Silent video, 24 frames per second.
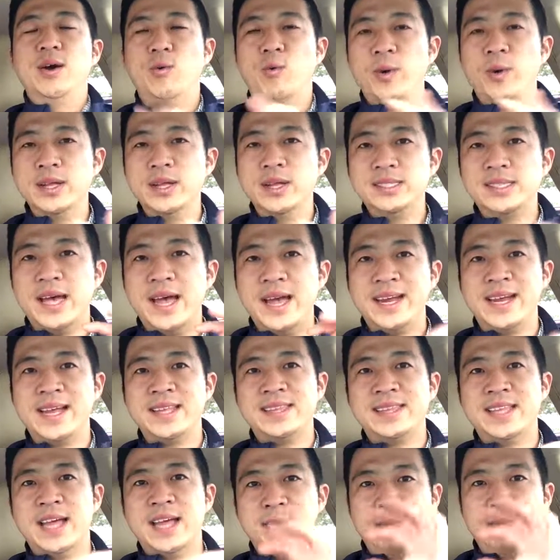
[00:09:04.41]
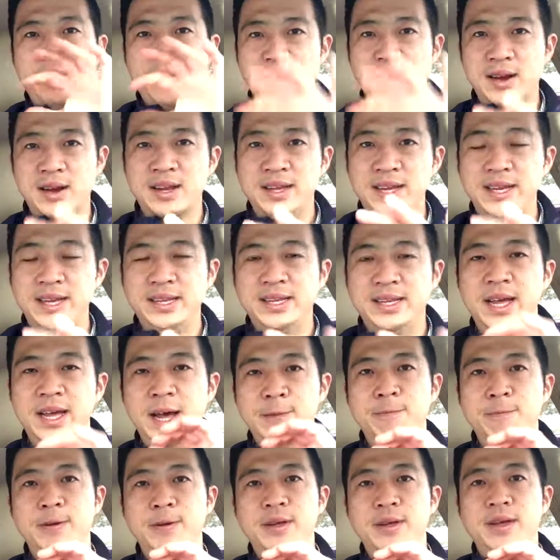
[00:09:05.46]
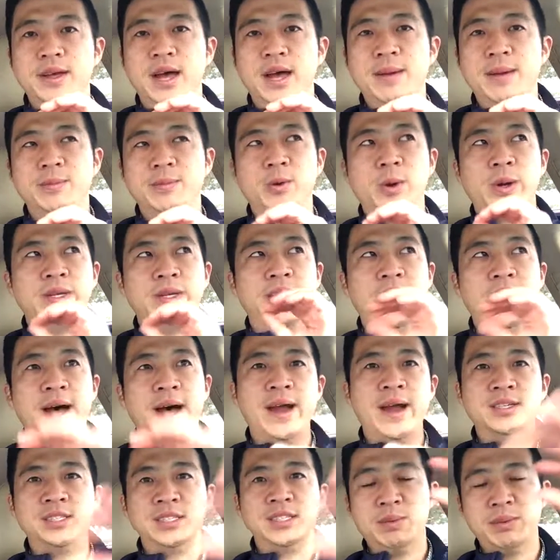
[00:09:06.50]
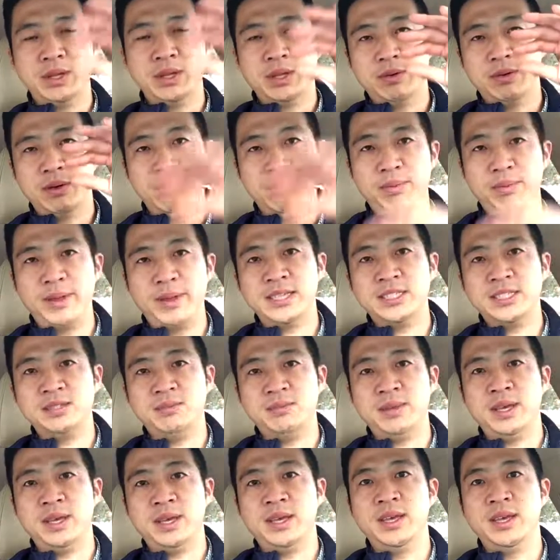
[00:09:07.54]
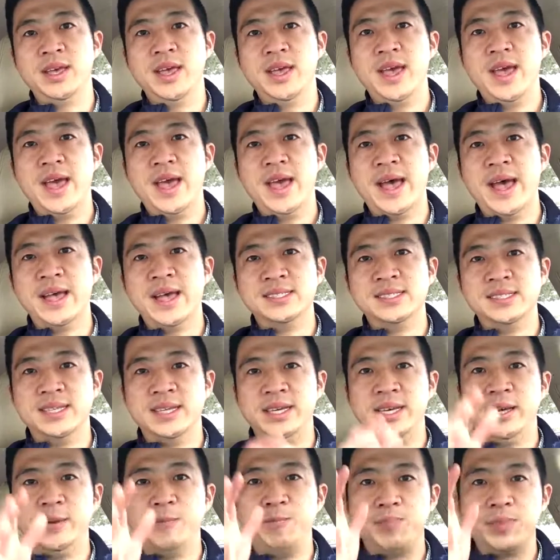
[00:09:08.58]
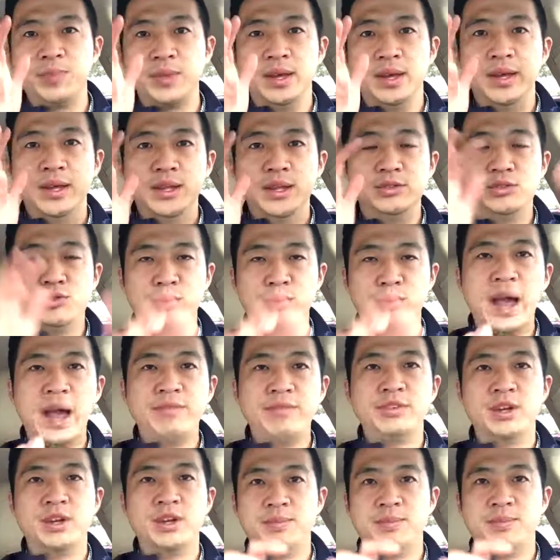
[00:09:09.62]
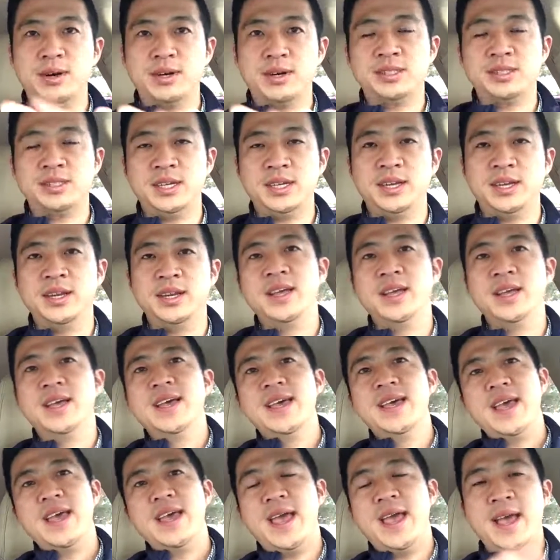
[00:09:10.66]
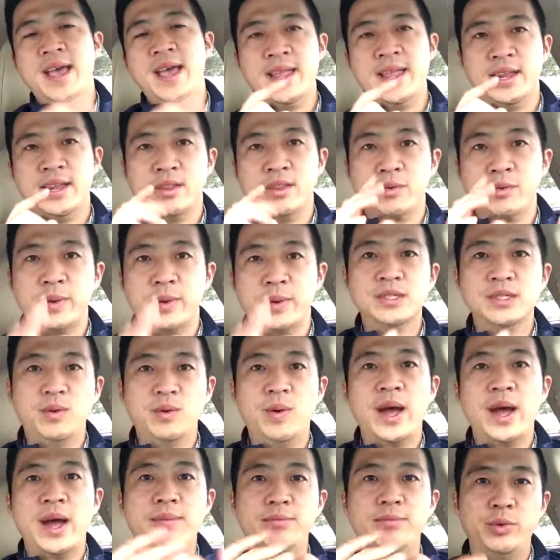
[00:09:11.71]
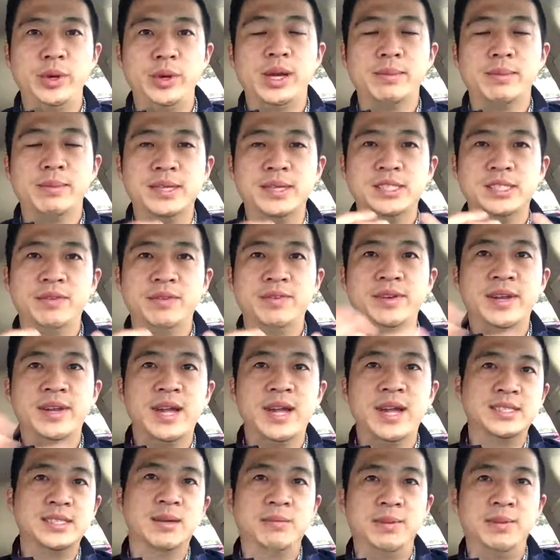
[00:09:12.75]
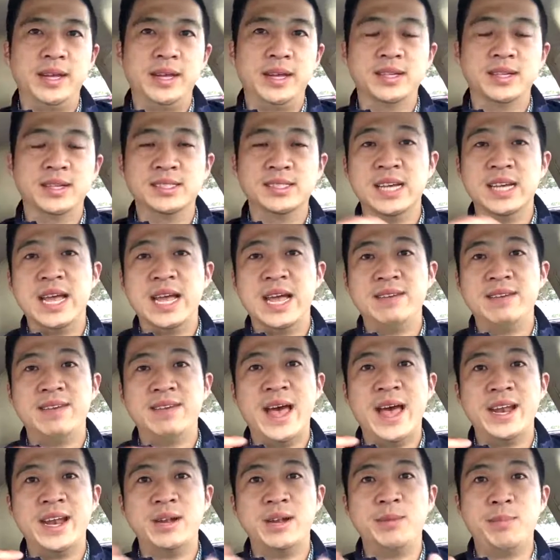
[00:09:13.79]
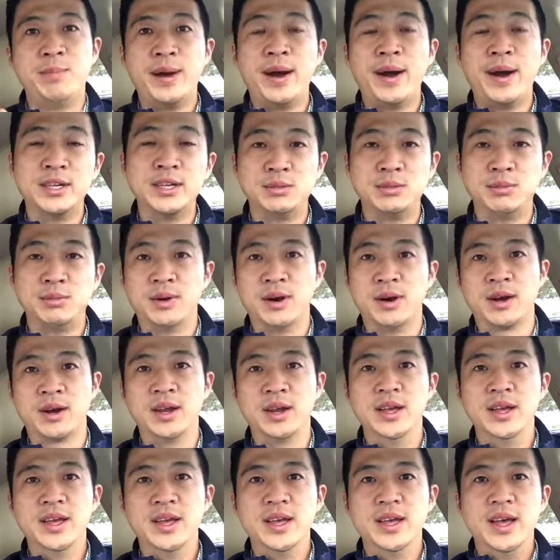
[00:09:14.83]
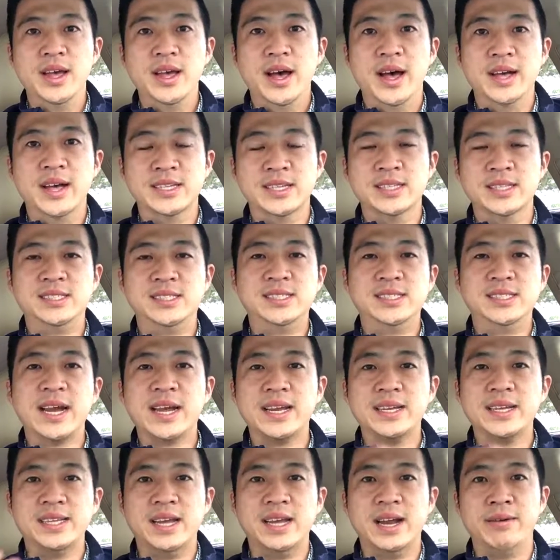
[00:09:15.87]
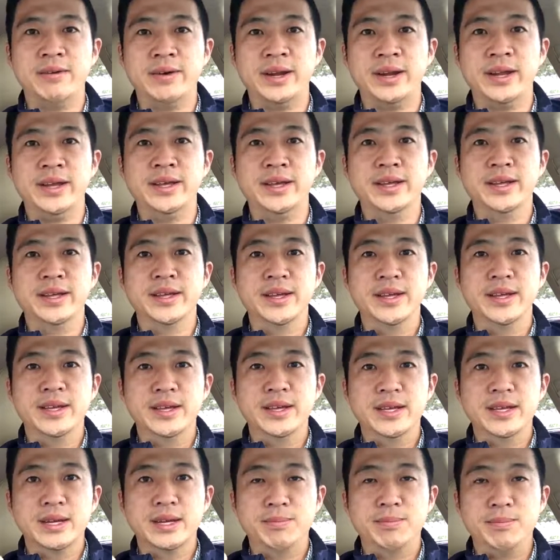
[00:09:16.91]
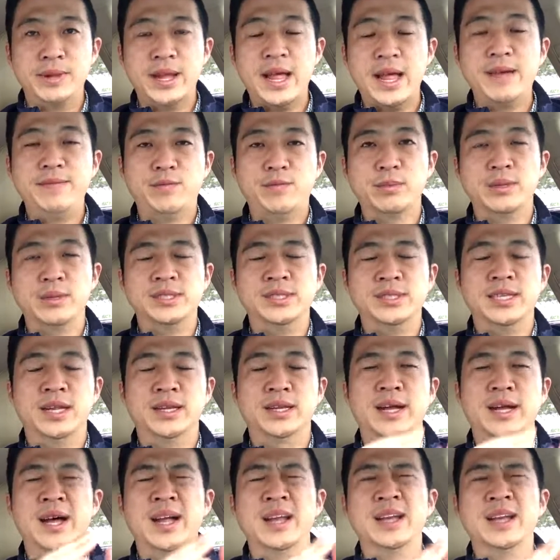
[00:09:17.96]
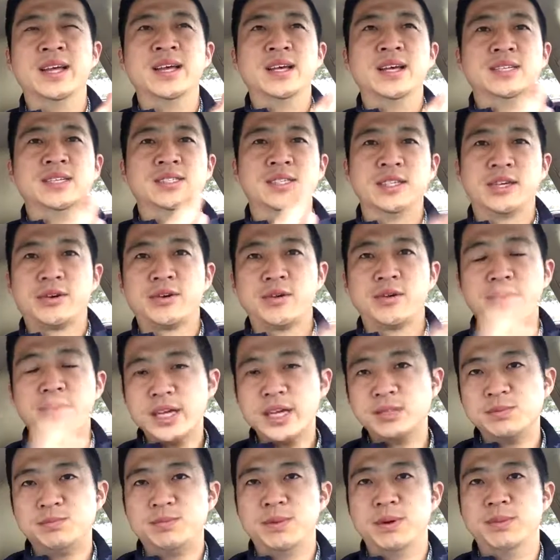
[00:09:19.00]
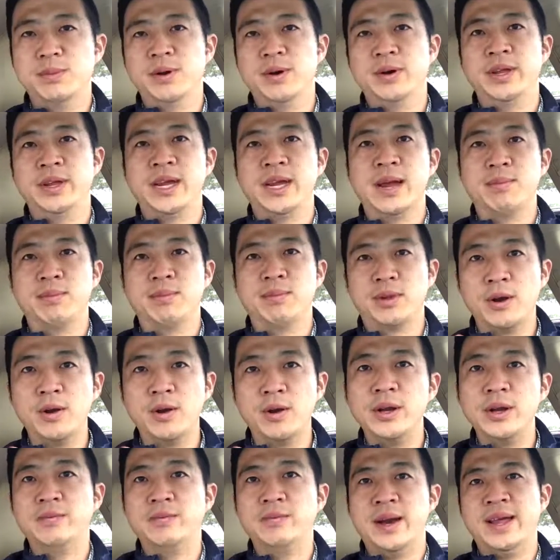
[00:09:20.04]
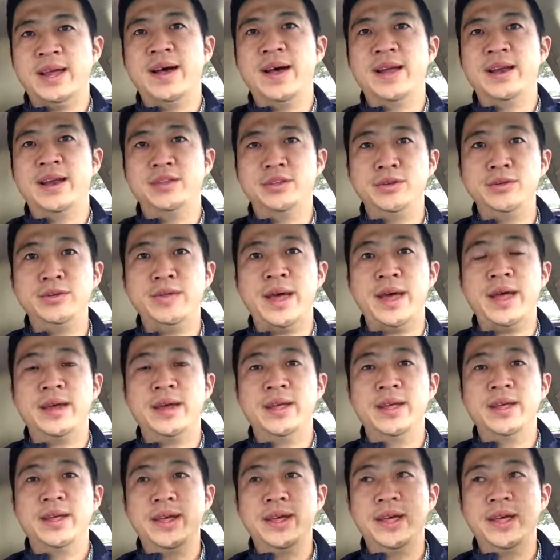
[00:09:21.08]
Once I get that part cleaned up, I'm going to hire someone to replace me as the drafter person. And the reason why I'm doing it myself and somebody else is I have added Poshmark as a secondary platform to sell on. So the cross-promoting, I'm learning right now how to do that.